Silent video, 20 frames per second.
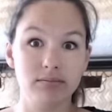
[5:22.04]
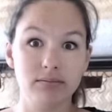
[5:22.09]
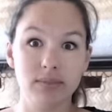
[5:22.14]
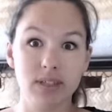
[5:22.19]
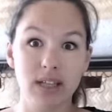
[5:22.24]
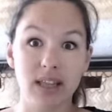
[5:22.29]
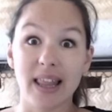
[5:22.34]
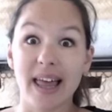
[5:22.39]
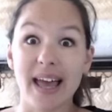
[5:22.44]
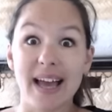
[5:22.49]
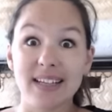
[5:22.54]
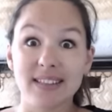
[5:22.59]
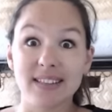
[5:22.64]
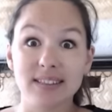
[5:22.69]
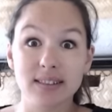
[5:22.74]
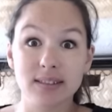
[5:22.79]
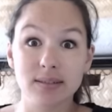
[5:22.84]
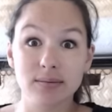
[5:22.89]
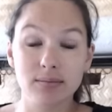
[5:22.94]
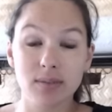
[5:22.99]

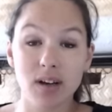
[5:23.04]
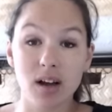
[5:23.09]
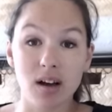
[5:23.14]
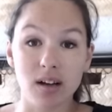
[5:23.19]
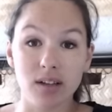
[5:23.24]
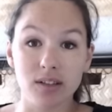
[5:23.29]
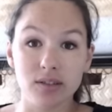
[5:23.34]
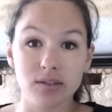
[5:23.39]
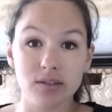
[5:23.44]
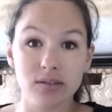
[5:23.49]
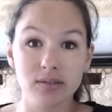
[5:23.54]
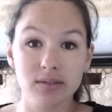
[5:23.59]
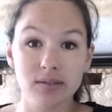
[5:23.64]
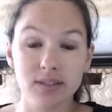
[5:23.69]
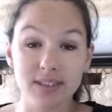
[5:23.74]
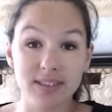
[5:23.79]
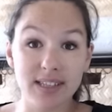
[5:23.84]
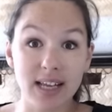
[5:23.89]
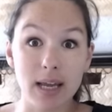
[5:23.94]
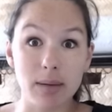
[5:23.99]
class on the
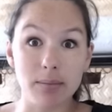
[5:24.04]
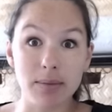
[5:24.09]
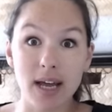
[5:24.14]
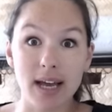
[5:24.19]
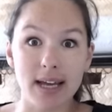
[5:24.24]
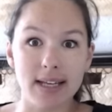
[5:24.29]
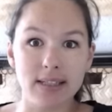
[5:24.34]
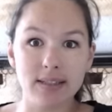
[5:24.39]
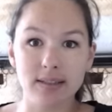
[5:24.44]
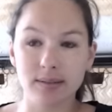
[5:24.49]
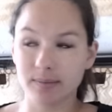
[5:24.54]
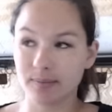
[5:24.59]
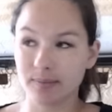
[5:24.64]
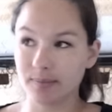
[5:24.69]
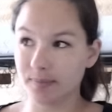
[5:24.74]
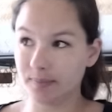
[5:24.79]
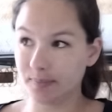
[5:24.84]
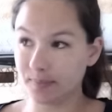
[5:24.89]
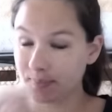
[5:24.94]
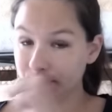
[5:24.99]
same night
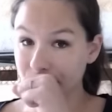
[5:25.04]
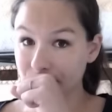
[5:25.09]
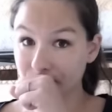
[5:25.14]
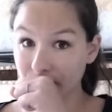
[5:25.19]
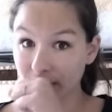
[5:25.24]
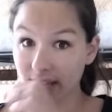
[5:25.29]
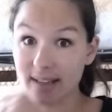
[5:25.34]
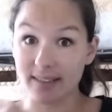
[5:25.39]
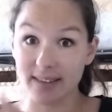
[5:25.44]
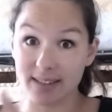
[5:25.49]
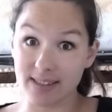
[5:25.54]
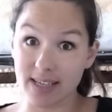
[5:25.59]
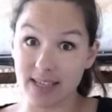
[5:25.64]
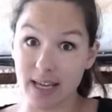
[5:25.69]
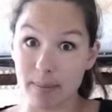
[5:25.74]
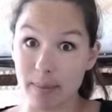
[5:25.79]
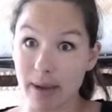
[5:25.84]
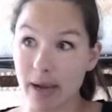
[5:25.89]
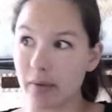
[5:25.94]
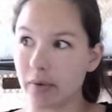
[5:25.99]
and the
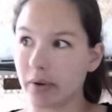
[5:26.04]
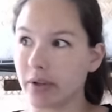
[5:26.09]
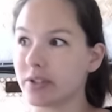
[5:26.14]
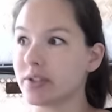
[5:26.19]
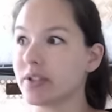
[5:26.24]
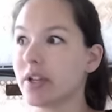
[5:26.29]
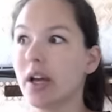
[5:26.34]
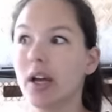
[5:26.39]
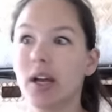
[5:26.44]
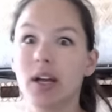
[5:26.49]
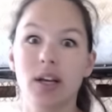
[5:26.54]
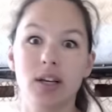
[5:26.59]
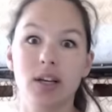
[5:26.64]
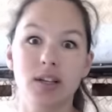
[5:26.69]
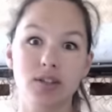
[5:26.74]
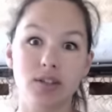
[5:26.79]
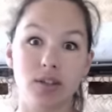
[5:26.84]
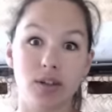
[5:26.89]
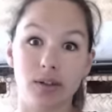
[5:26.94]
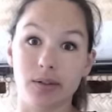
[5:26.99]
same hours.
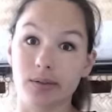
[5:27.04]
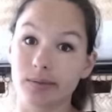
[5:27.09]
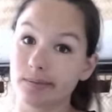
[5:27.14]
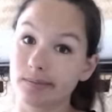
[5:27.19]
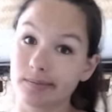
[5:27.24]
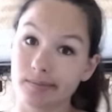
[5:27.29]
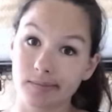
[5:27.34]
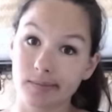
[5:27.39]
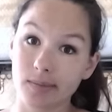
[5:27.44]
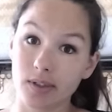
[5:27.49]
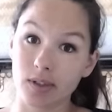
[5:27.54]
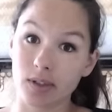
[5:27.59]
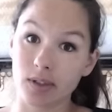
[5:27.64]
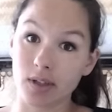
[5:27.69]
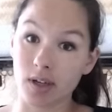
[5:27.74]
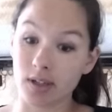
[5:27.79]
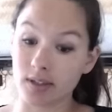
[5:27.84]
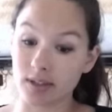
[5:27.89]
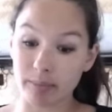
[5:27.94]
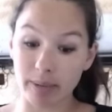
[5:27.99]
So you
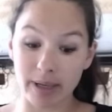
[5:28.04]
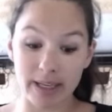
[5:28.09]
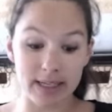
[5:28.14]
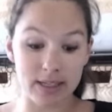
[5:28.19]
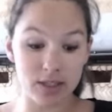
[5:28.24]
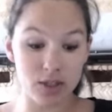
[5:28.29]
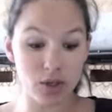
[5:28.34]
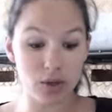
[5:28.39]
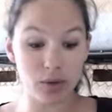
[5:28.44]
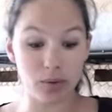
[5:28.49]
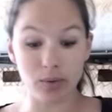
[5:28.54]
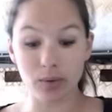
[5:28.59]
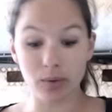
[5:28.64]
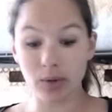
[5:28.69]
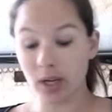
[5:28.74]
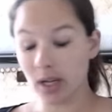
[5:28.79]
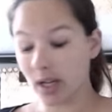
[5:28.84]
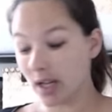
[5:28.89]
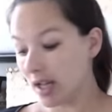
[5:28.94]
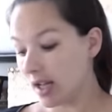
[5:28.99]
can't split in two.
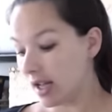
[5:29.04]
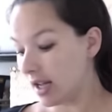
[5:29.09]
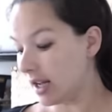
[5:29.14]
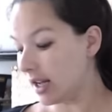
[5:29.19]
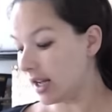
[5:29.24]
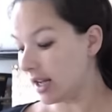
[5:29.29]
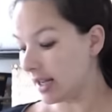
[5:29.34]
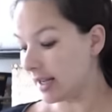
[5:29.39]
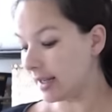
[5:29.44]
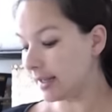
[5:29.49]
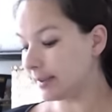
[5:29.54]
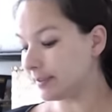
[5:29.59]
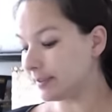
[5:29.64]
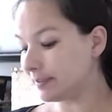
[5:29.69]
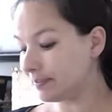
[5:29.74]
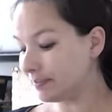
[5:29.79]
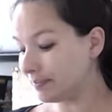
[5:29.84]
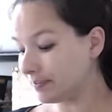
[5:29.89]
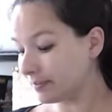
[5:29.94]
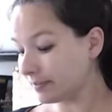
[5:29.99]

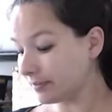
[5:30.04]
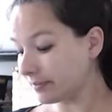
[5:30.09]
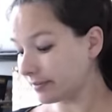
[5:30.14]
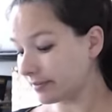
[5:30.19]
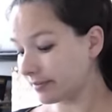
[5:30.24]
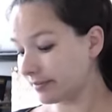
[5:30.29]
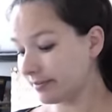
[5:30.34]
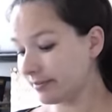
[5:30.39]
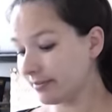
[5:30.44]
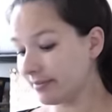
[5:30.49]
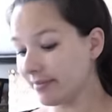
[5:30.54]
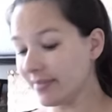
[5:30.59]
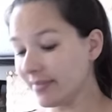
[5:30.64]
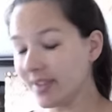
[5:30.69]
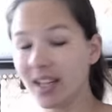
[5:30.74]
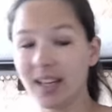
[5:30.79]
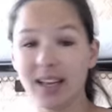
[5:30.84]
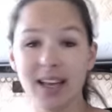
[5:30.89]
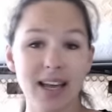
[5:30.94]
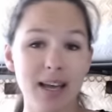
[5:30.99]

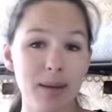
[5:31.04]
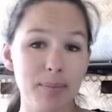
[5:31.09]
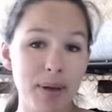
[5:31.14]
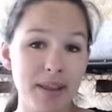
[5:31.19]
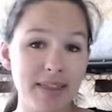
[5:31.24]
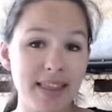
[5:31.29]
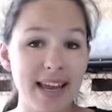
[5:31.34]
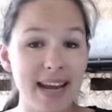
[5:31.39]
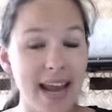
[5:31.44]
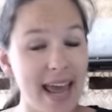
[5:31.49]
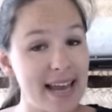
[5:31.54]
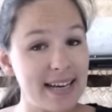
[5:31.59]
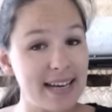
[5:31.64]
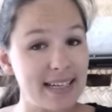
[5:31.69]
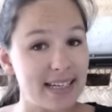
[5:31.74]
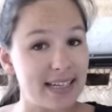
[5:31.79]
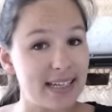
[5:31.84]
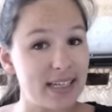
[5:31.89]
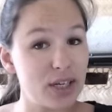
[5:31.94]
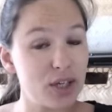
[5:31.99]
But that
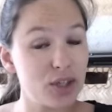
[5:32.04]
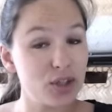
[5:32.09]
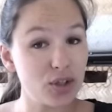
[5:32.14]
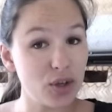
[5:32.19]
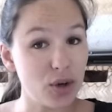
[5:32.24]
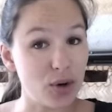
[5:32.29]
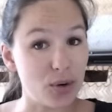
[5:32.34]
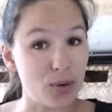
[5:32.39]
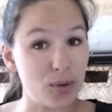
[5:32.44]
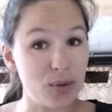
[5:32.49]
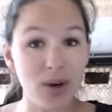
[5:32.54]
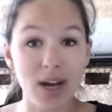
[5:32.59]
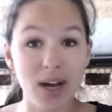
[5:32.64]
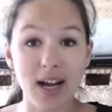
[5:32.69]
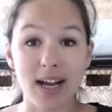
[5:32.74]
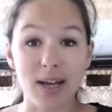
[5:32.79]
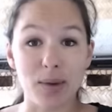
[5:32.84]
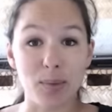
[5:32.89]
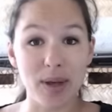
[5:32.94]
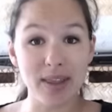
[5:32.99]
ended, so
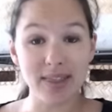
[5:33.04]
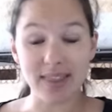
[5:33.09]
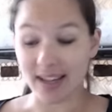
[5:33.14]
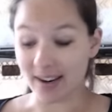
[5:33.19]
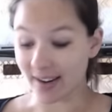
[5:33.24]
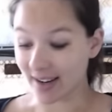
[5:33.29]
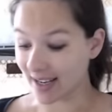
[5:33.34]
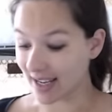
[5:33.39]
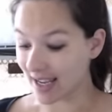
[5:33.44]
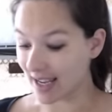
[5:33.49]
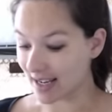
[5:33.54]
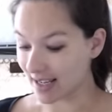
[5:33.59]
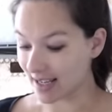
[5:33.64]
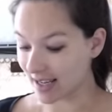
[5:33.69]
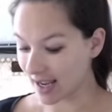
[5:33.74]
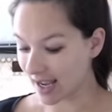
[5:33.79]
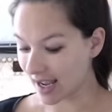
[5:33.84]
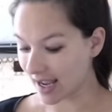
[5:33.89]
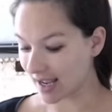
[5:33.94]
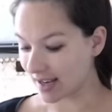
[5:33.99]
I went there again
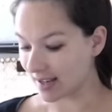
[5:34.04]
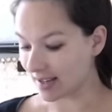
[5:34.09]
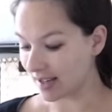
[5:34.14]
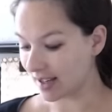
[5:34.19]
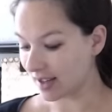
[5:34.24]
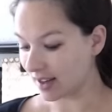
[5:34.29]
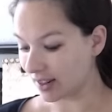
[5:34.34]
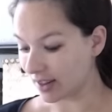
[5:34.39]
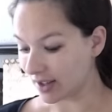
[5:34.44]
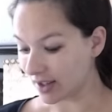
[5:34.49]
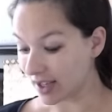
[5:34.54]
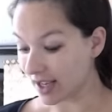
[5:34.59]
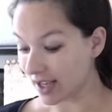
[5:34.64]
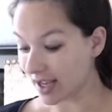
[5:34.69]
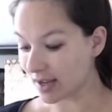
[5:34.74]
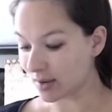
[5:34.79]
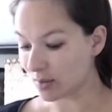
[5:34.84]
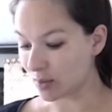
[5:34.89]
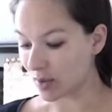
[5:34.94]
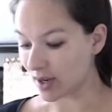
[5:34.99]
and look
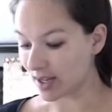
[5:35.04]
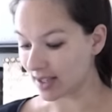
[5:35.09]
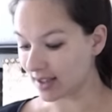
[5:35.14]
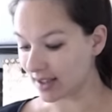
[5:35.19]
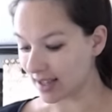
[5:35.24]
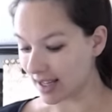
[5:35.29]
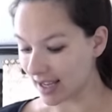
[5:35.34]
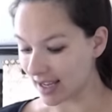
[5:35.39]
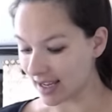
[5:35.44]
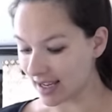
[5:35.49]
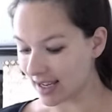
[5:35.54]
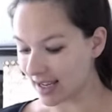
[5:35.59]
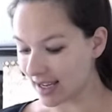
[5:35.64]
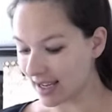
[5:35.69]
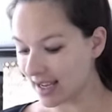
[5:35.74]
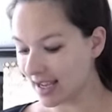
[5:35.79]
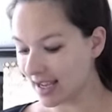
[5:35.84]
at what they